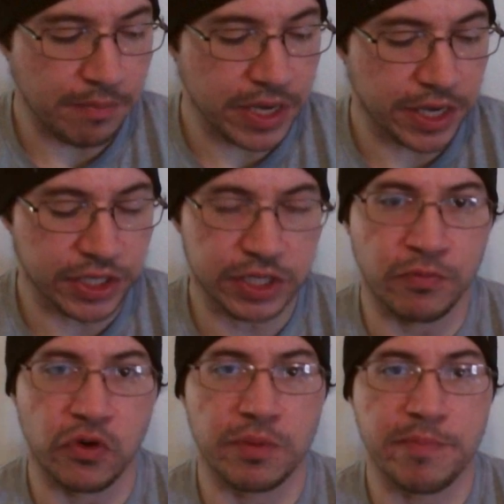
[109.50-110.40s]
because
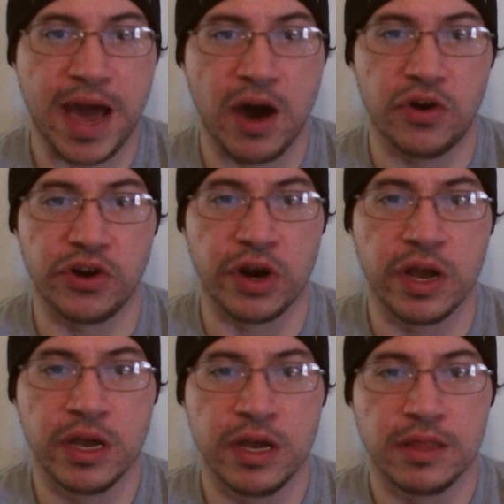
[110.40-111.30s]
it's more powder
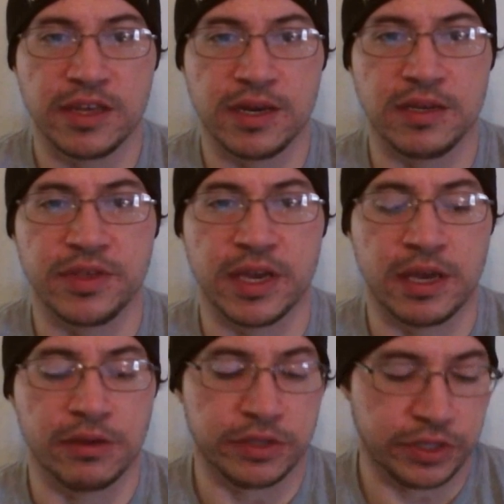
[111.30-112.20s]
than anything
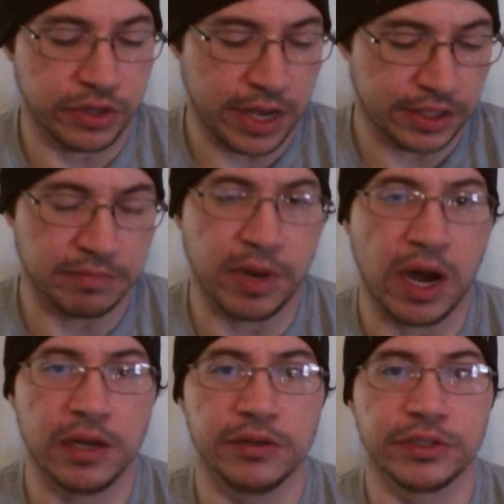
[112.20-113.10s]
else. Still has some
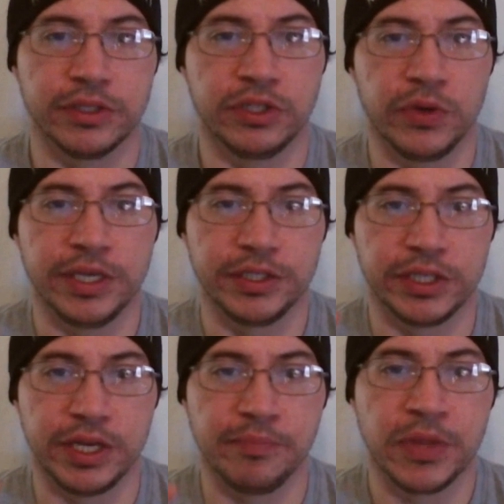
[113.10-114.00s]
palos, the twigs
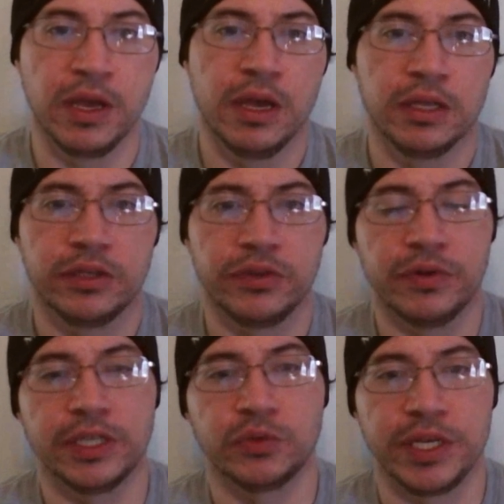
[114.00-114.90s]
in it,
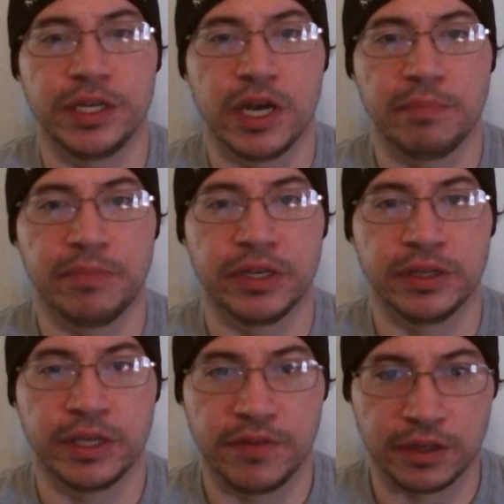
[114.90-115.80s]
to sweeten it up
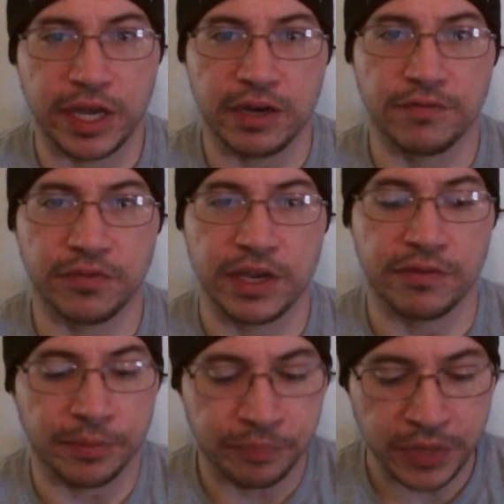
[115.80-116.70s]
and give it a lighter
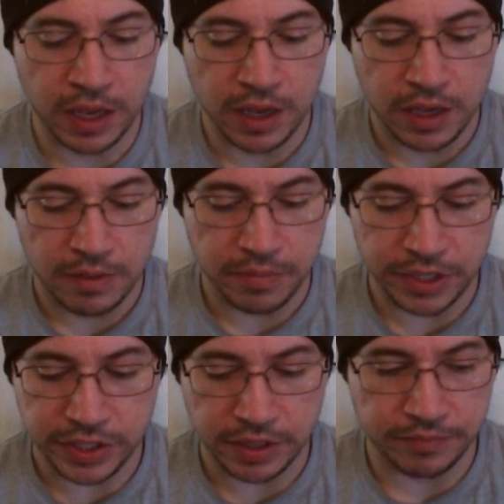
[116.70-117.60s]
flavor.
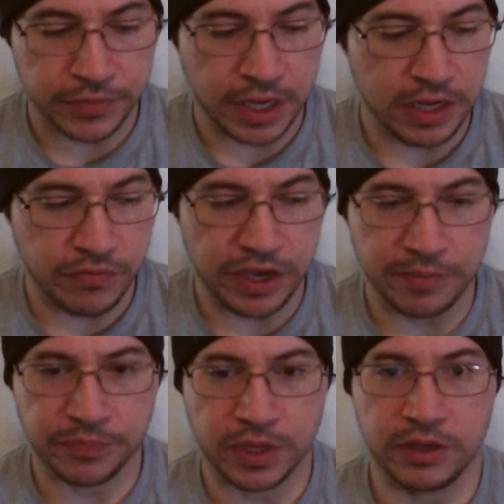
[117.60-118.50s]
But anyway,
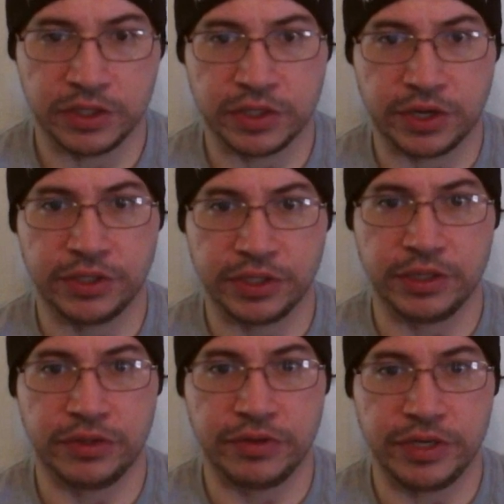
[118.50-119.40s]
I'm going to start on
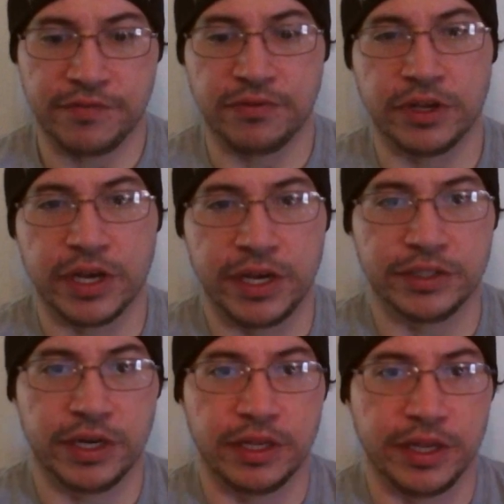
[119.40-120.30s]
the three different
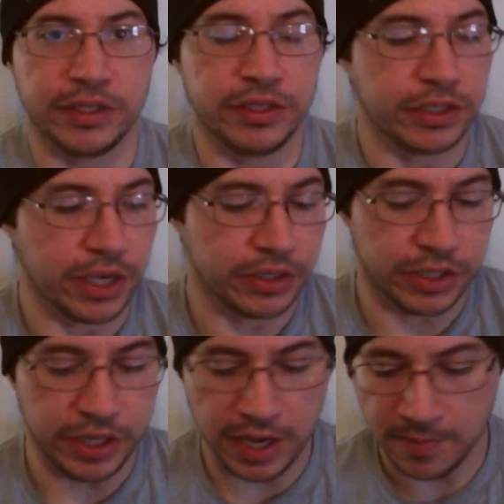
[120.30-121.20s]
kinds that I like to discuss
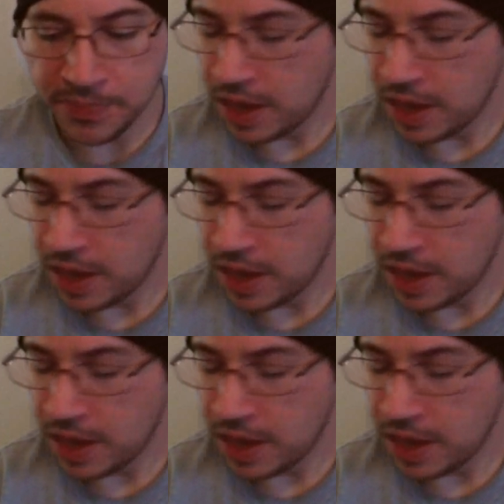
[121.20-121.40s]
today.